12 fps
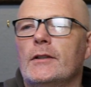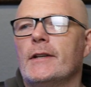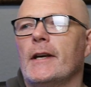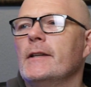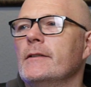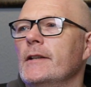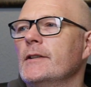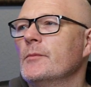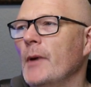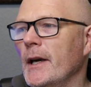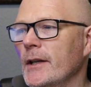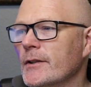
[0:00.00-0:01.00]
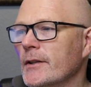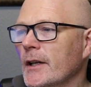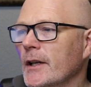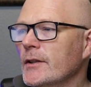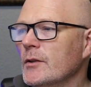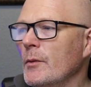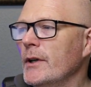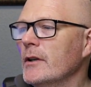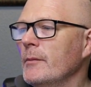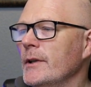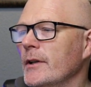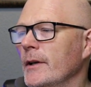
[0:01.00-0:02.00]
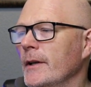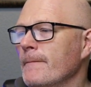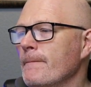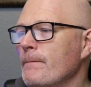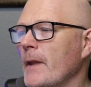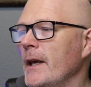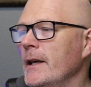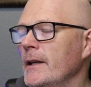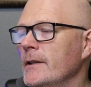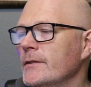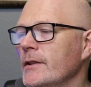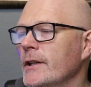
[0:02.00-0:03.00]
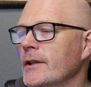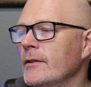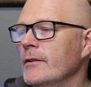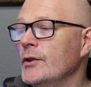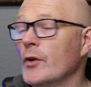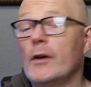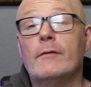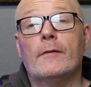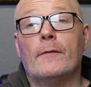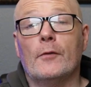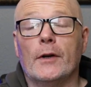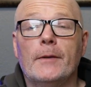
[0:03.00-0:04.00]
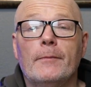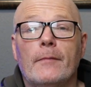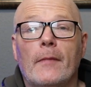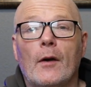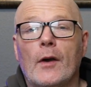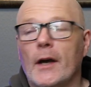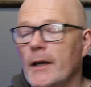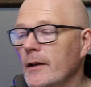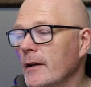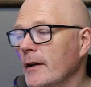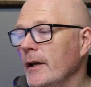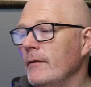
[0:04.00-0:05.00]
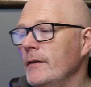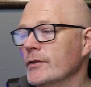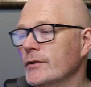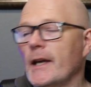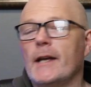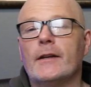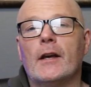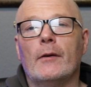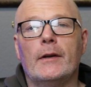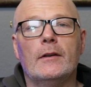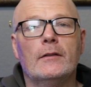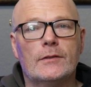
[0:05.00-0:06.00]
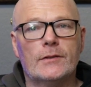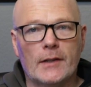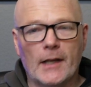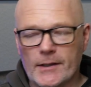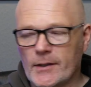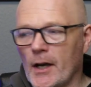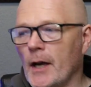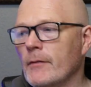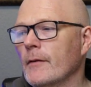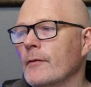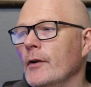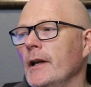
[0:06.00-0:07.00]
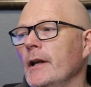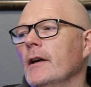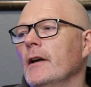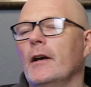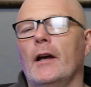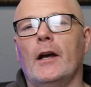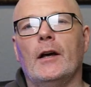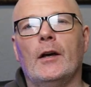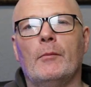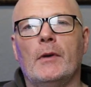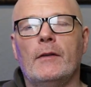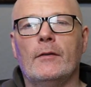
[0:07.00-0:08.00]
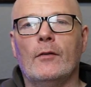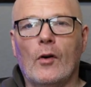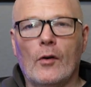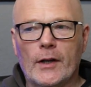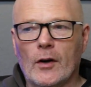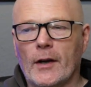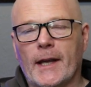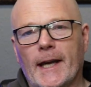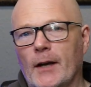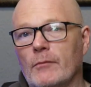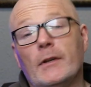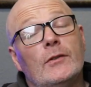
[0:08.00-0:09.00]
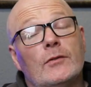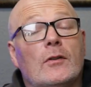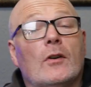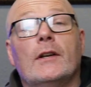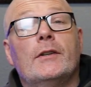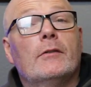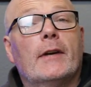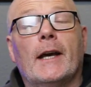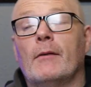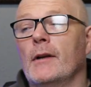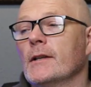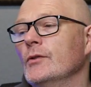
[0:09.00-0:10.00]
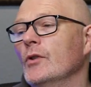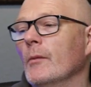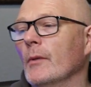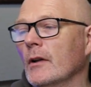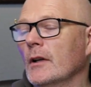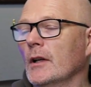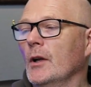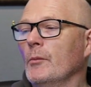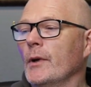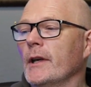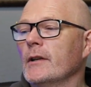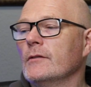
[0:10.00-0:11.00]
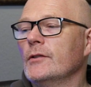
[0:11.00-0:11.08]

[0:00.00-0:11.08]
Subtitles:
to take you to this page. So what you're going to be doing is you can join for free. Okay, if you're just getting going, get started for free. If you've already got an account, then just log into your account as normal. But you can